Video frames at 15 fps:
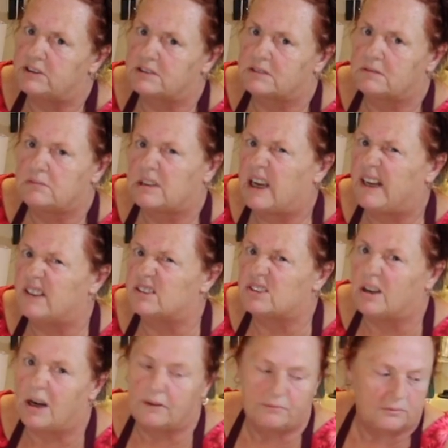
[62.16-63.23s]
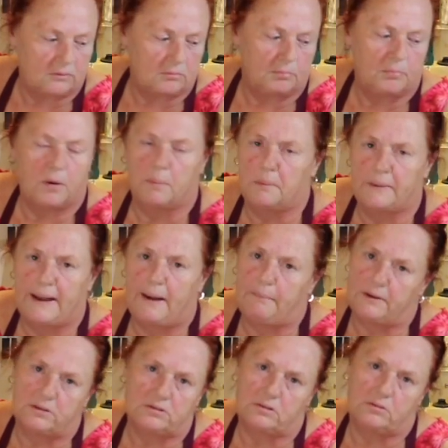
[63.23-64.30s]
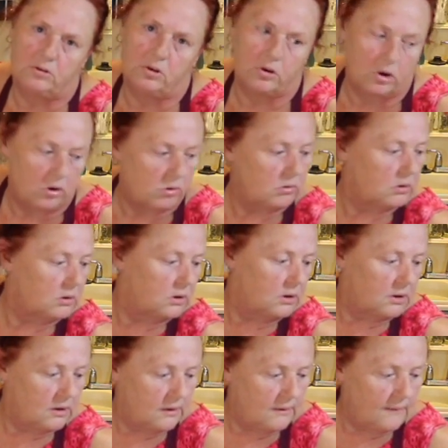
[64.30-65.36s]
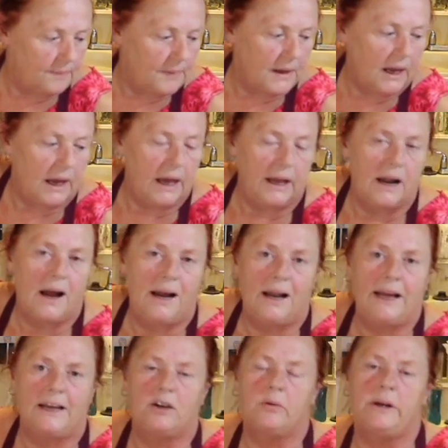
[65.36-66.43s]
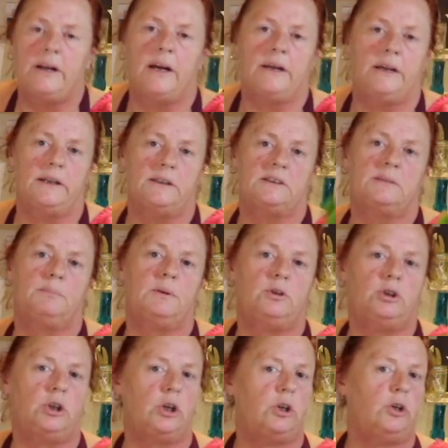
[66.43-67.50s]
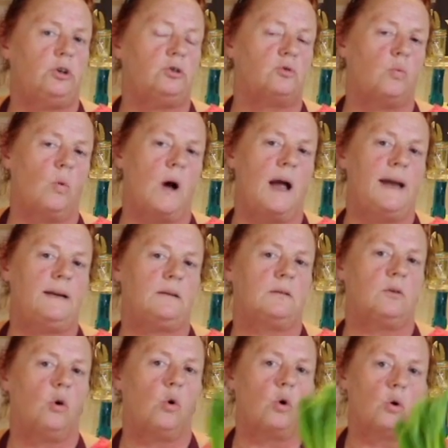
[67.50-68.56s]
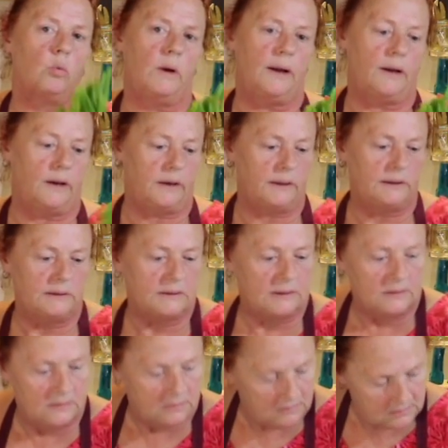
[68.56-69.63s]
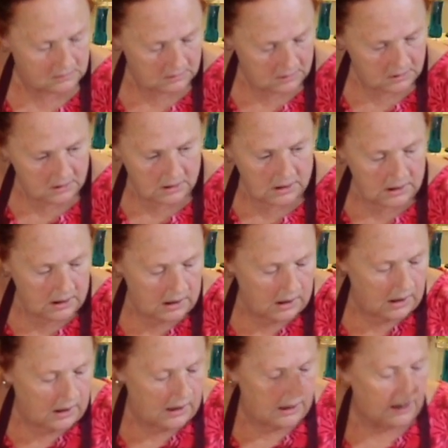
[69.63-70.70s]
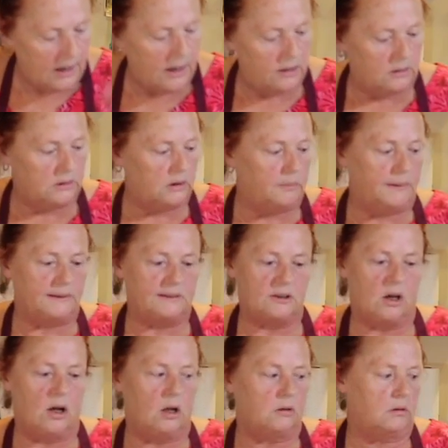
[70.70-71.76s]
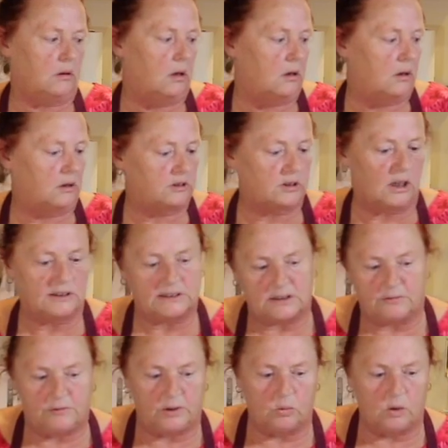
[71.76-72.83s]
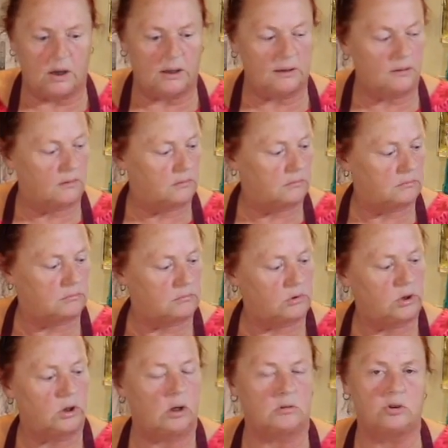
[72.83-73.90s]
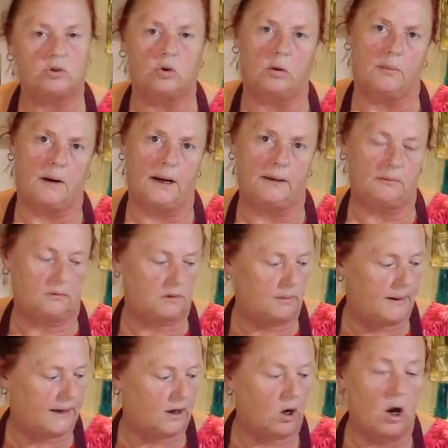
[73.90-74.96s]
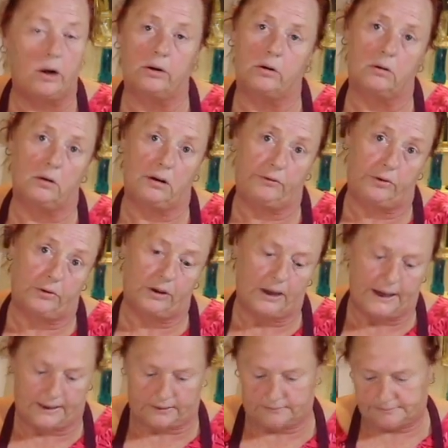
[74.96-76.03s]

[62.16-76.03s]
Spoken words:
is kind of soft, purple cabbage, no go. And I like green onions, but you could use white or red onions. And a little bit of salt, salsa if you want, you know, store-bought to make it hotter if you would like.